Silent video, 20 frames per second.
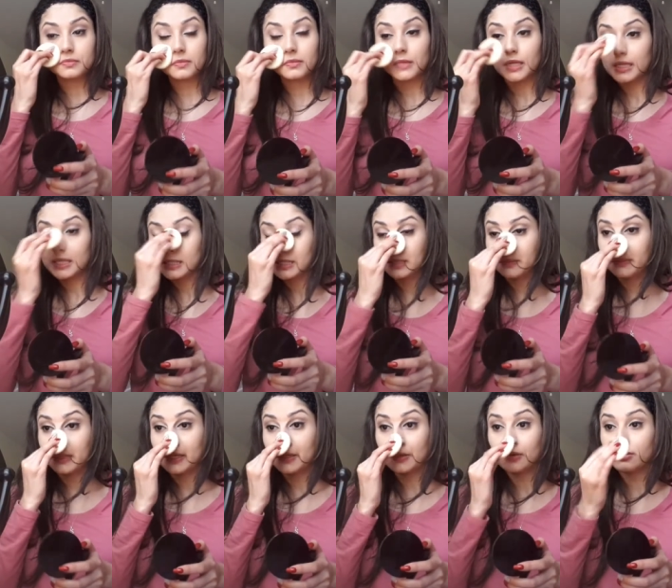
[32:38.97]
Like I said,
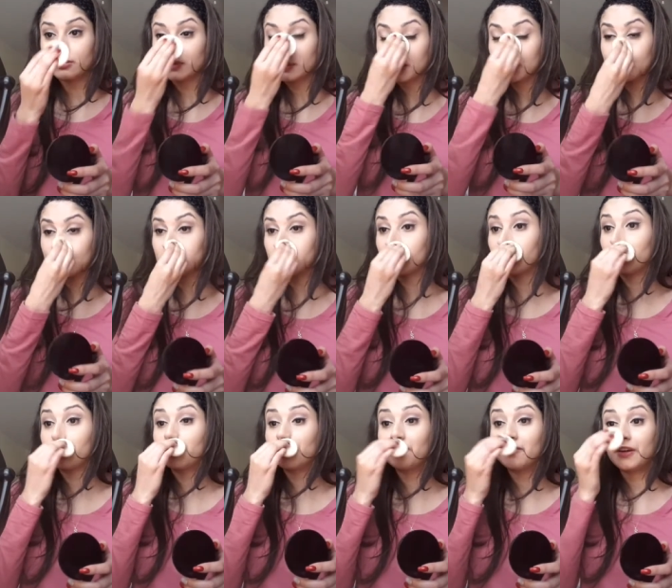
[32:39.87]
my nose gets
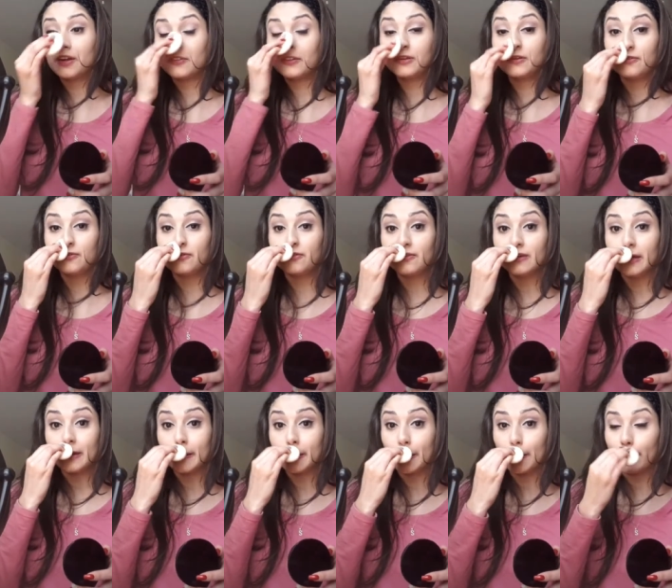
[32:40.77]
very,
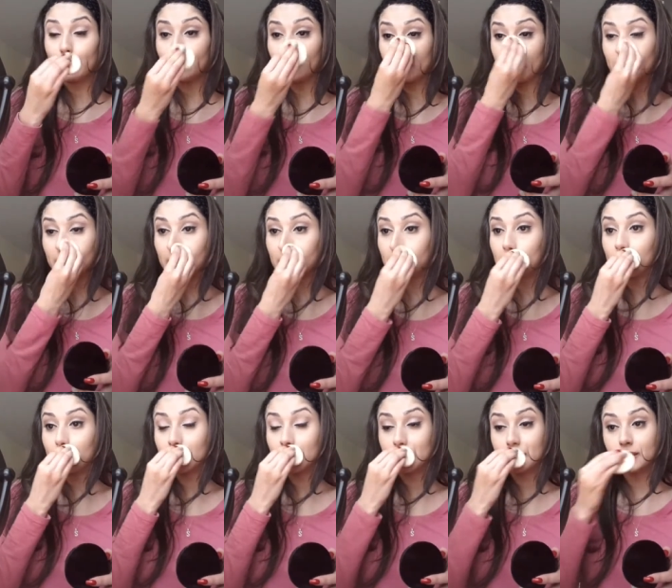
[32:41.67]
very oily,
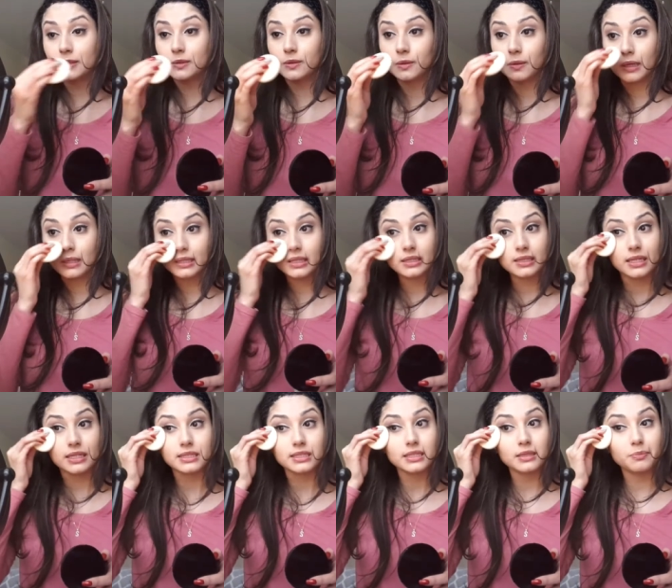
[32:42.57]
so I think
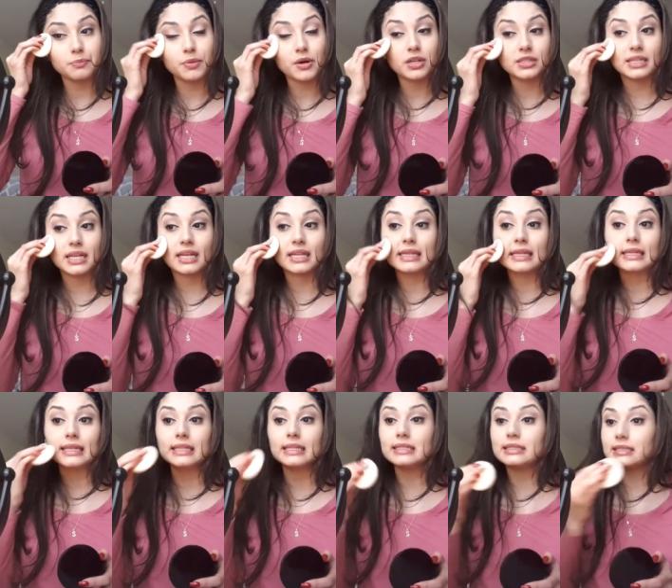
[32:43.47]
that's the part that
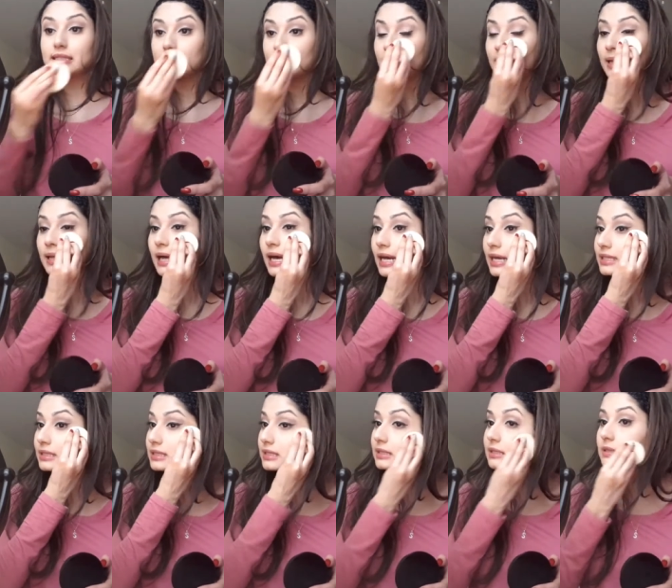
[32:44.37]
least
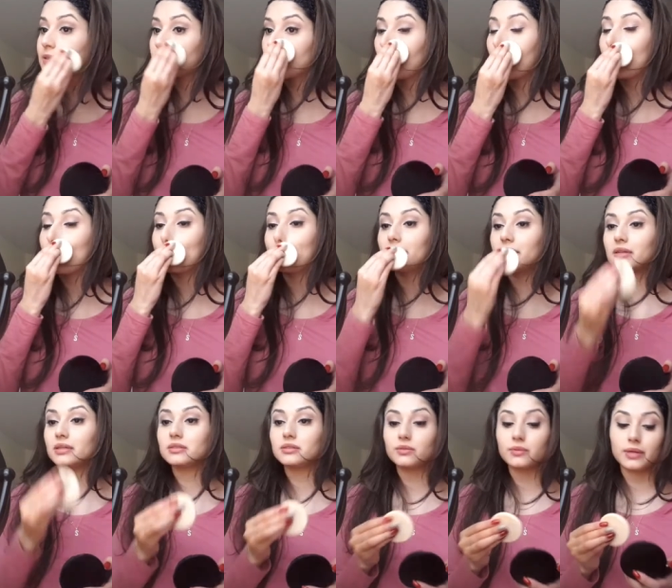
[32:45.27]
lasts.
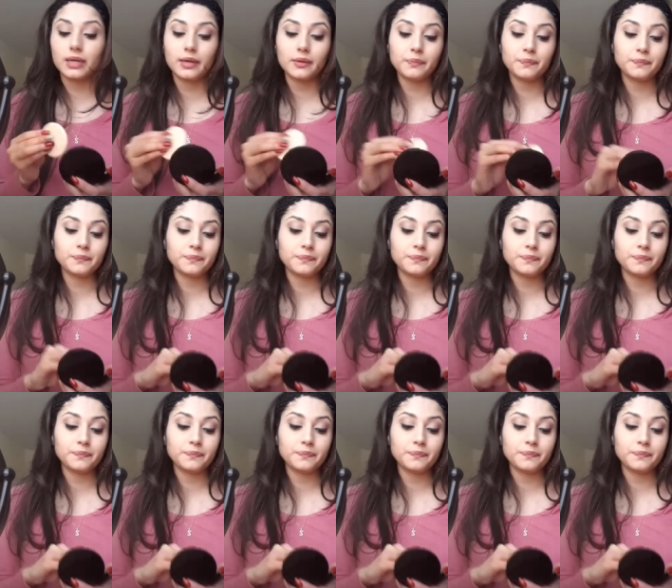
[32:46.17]
That's okay.